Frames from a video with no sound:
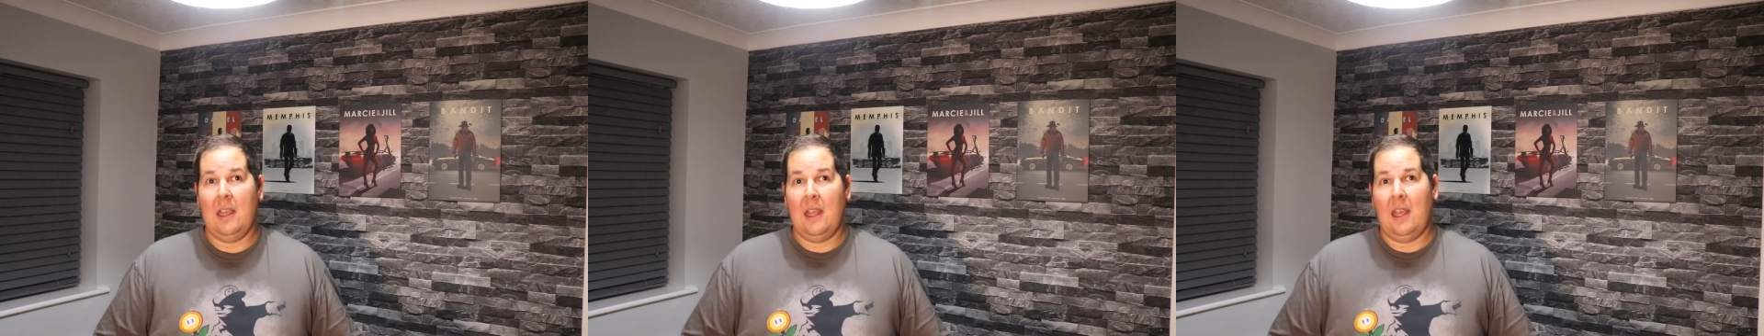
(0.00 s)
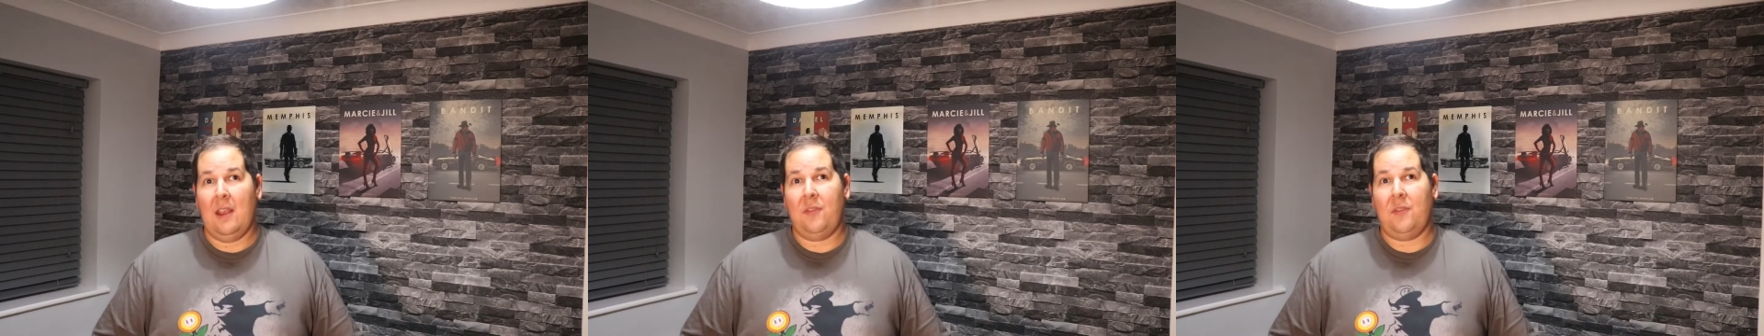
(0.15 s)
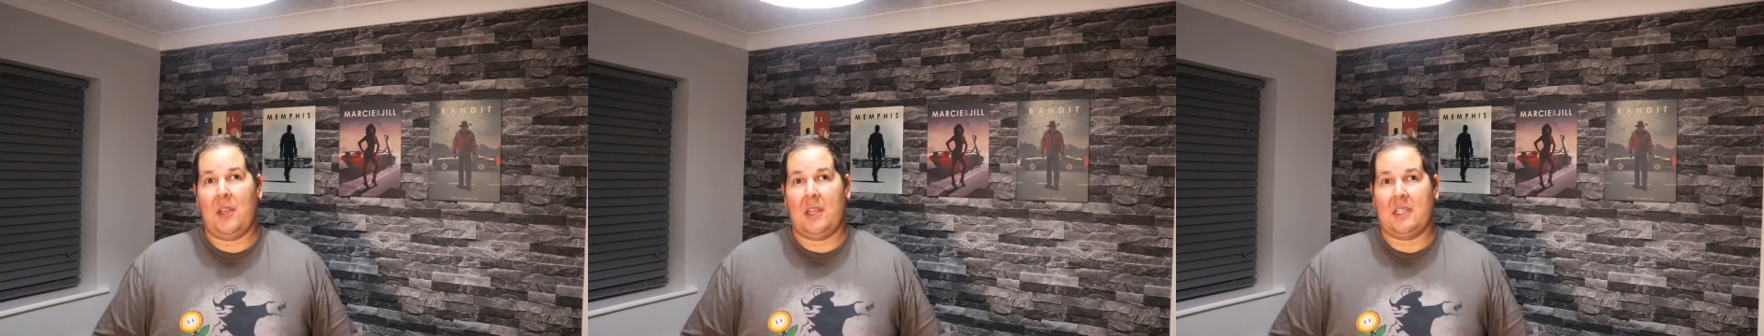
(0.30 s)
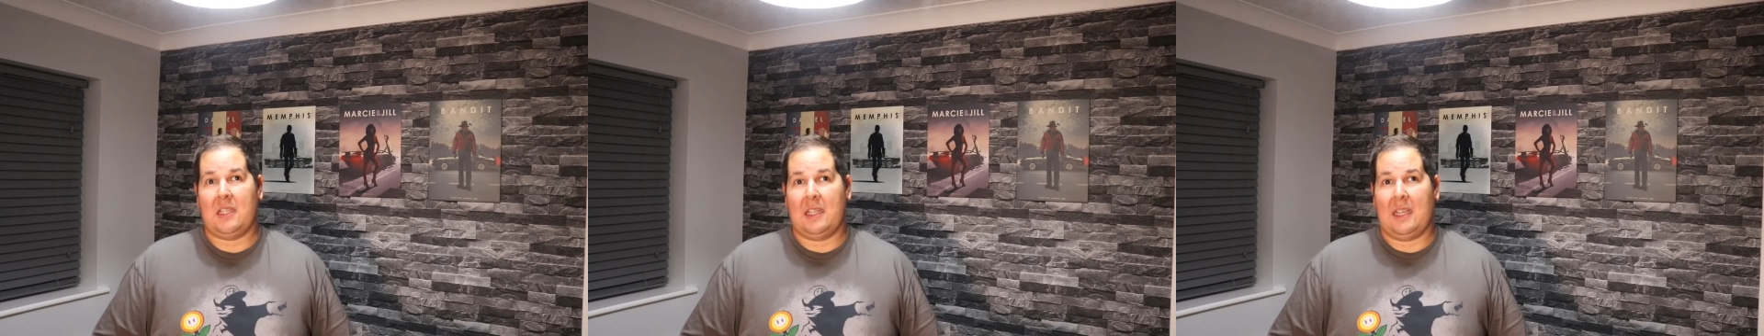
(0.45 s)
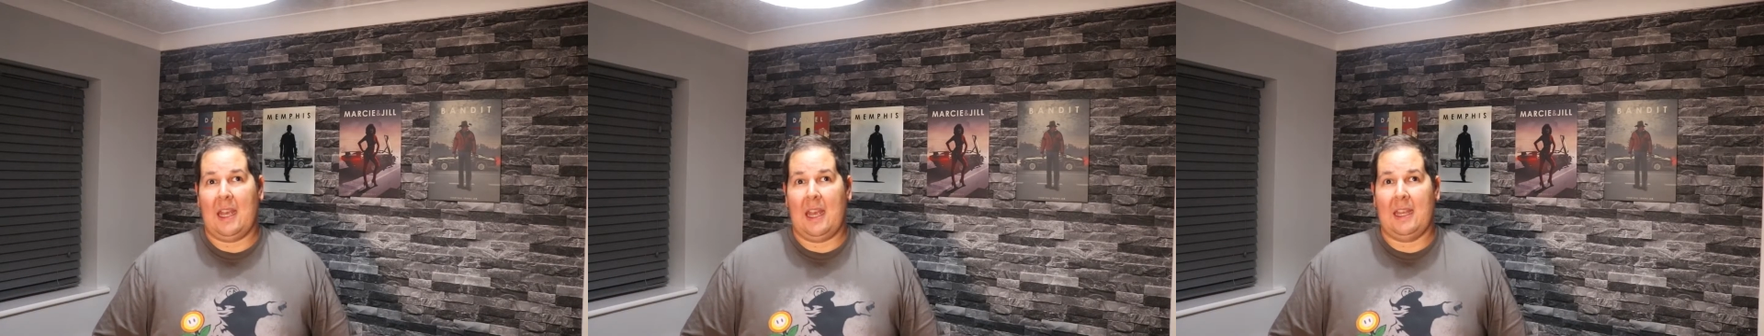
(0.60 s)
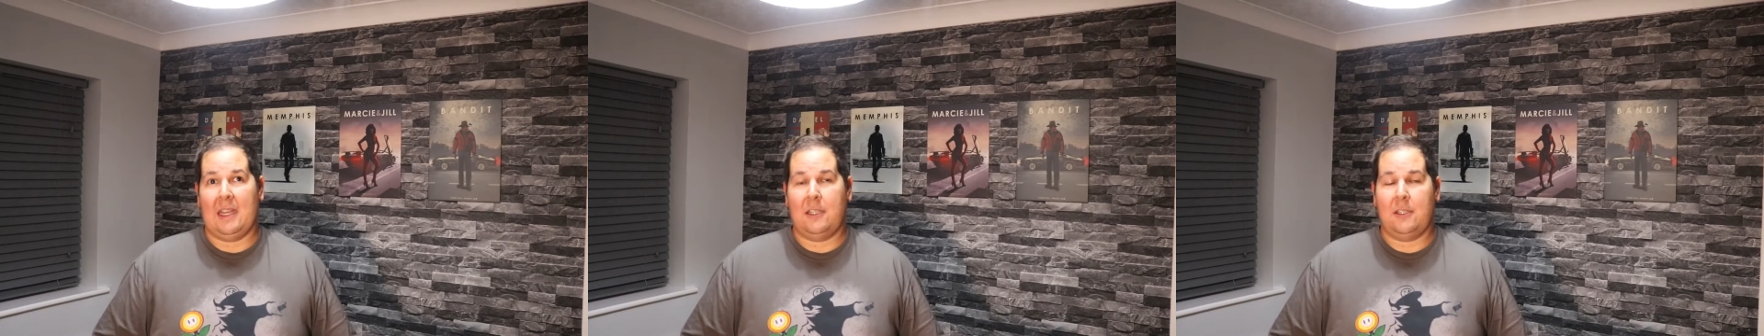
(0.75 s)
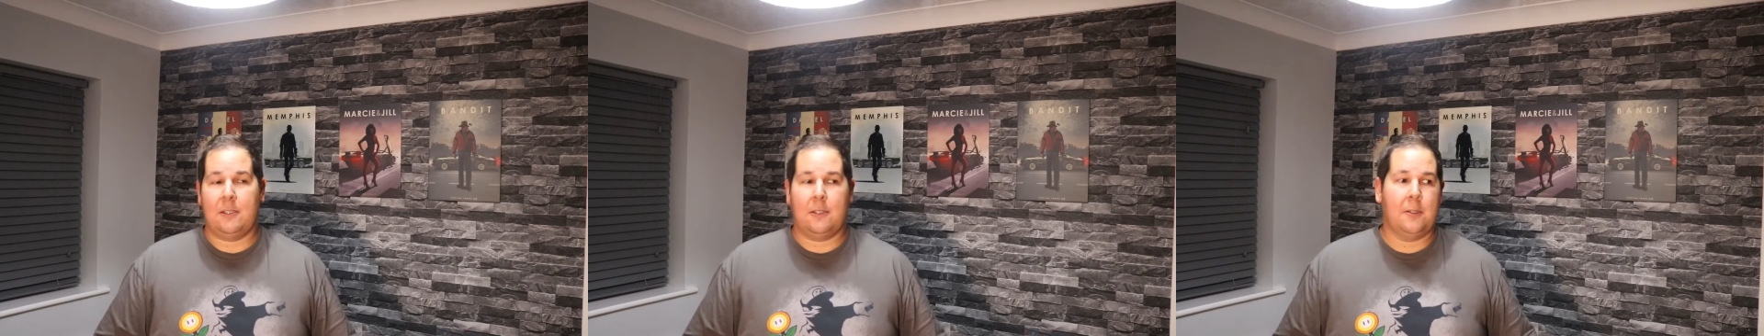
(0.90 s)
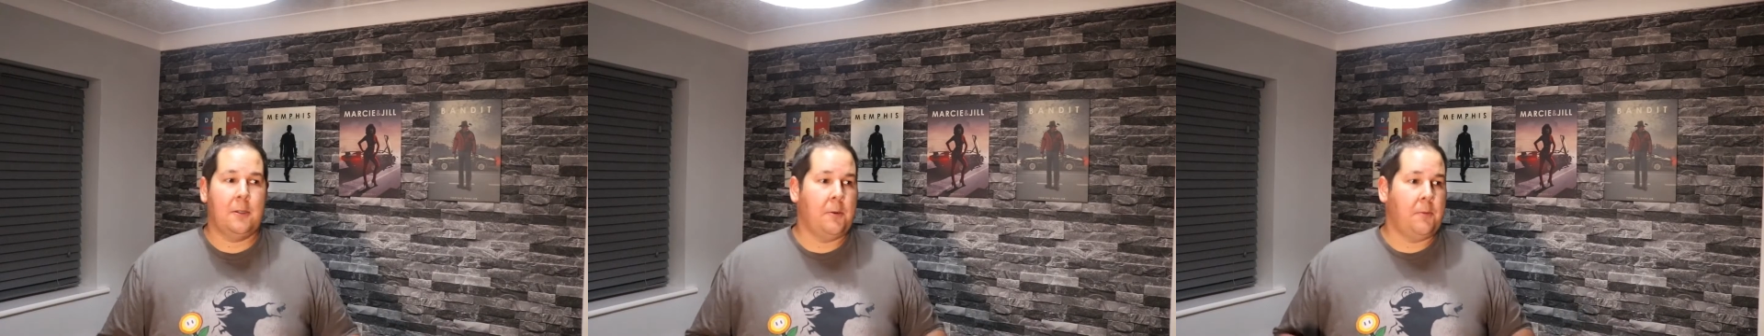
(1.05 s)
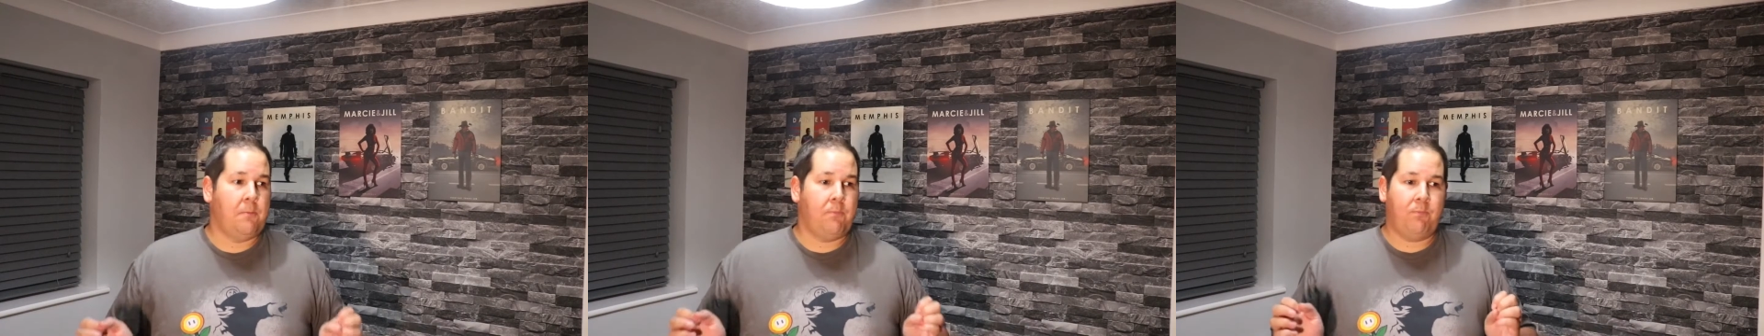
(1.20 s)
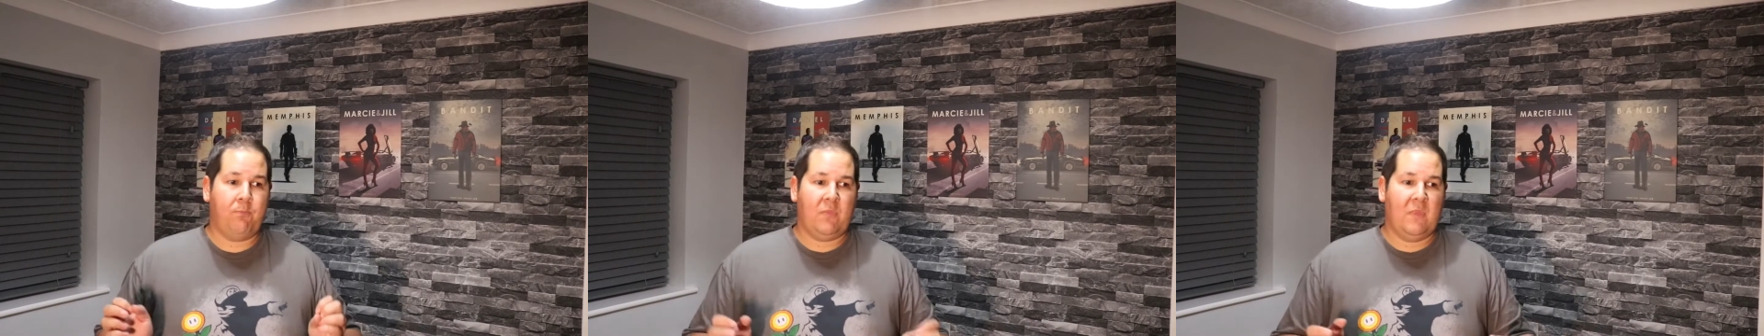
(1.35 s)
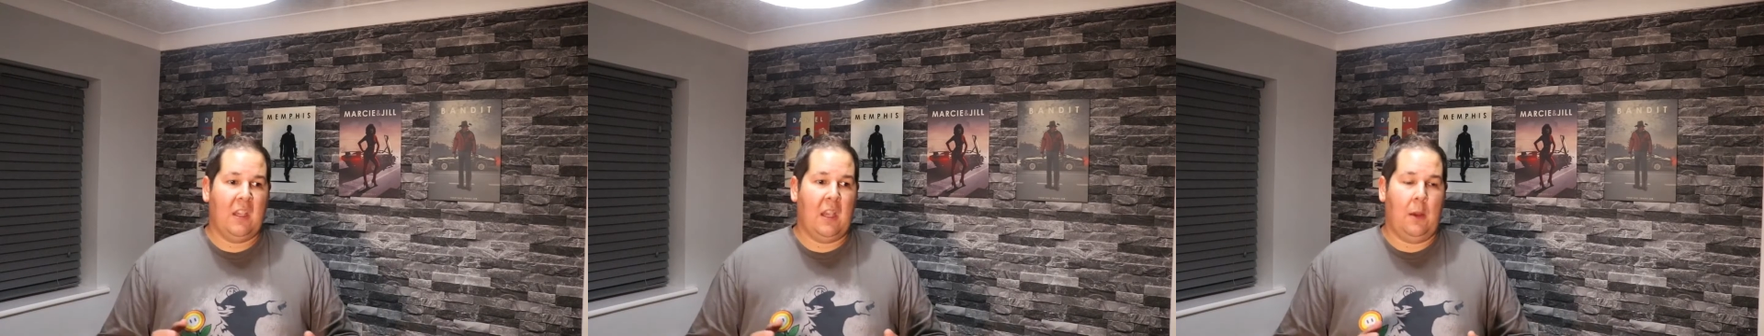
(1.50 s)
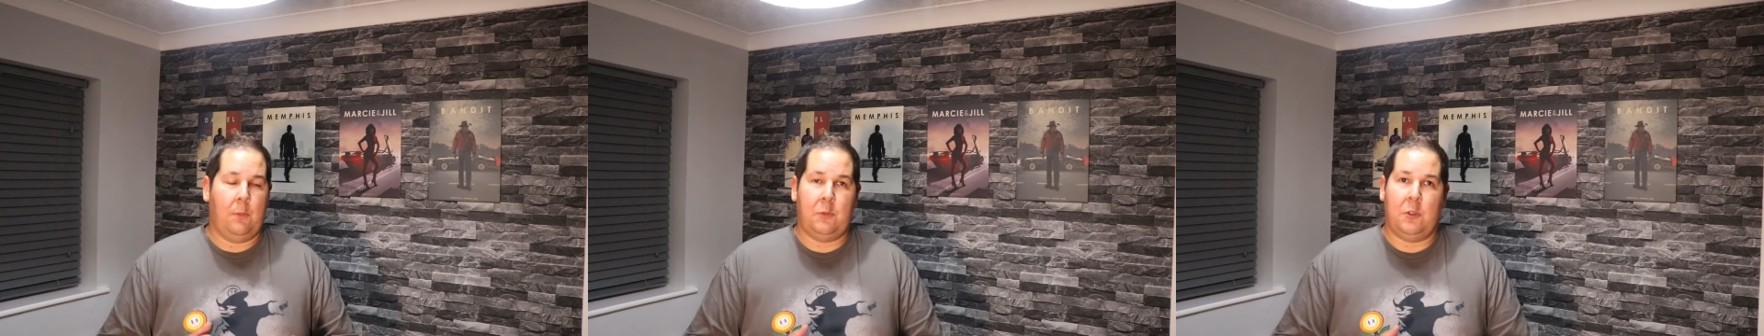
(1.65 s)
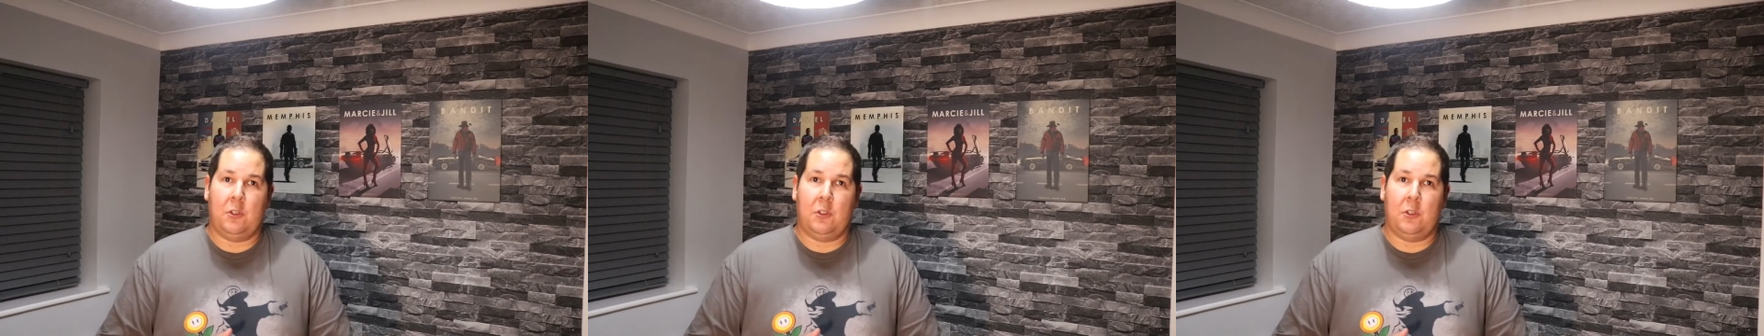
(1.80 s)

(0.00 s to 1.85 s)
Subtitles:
If that's the case, I'm